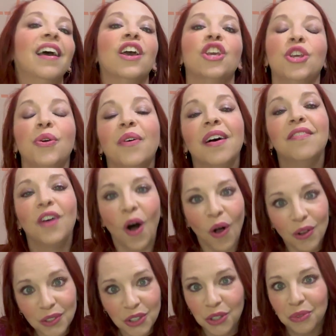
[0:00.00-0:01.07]
You have
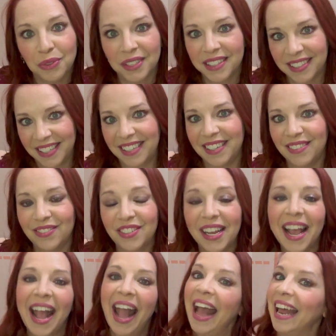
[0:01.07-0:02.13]
also received
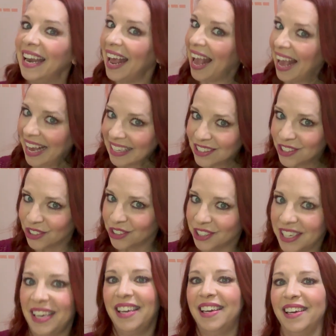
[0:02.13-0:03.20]
an answer
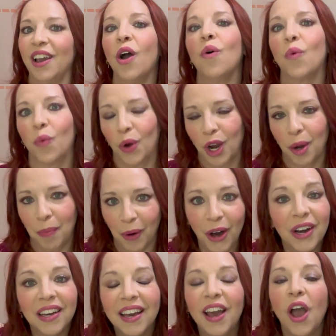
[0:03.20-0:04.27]
key
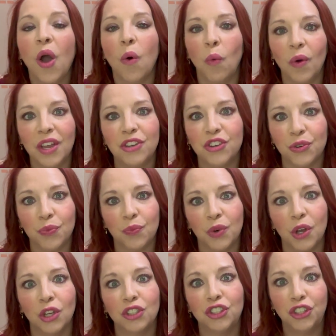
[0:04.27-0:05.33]
workbook, which
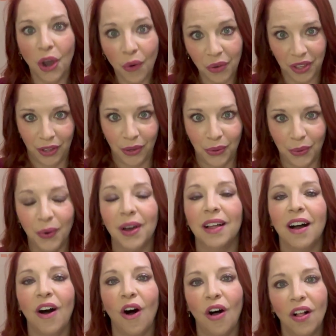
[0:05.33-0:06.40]
will show you
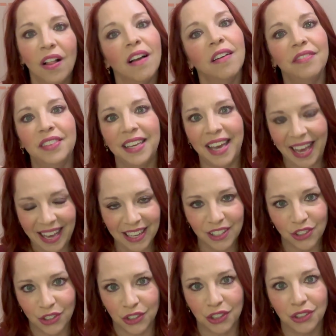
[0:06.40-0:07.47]
all of the
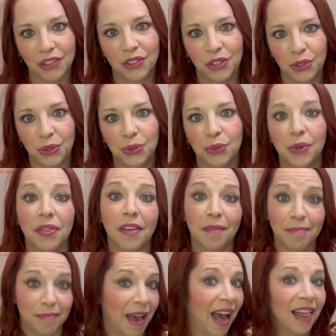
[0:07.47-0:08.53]
answers to the
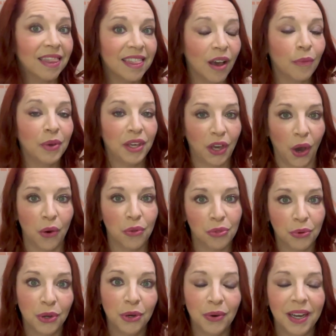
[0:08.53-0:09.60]
math that we go
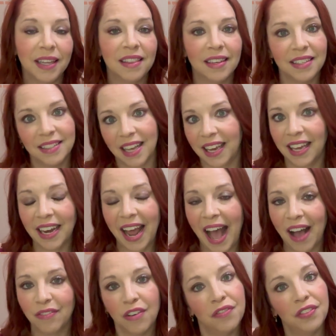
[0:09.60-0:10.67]
through in the second
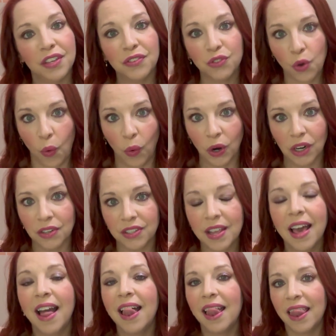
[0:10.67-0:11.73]
half of this course.
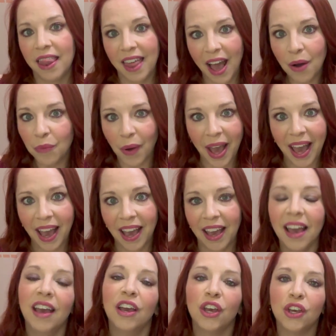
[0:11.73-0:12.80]
That
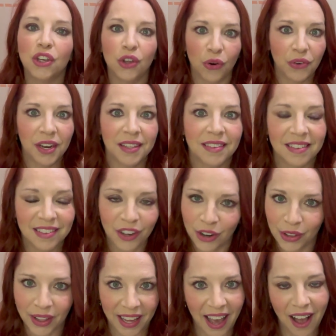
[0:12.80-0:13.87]
way, you don't
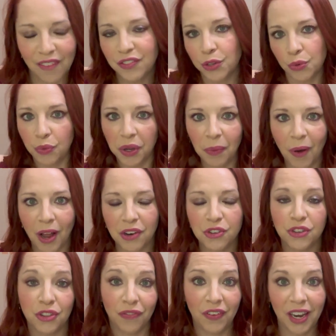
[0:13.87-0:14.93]
necessarily have to
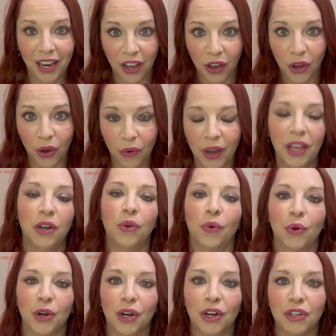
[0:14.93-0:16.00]
rewatch the video in
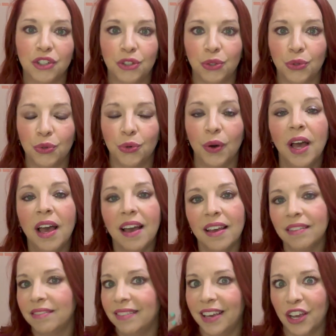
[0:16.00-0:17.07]
order to
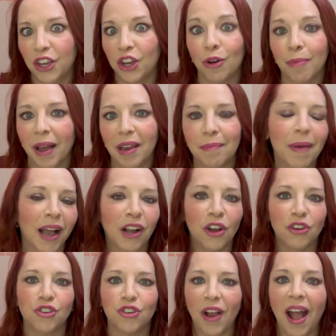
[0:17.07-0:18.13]
get your mind back on
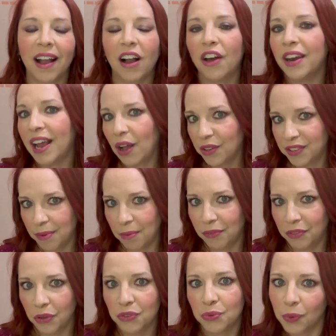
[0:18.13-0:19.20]
track on how some of
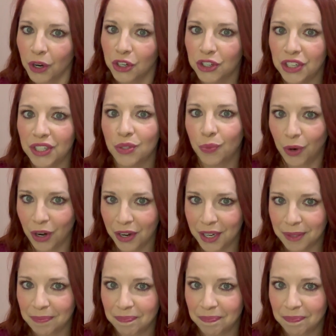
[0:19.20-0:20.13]
those worksheets work.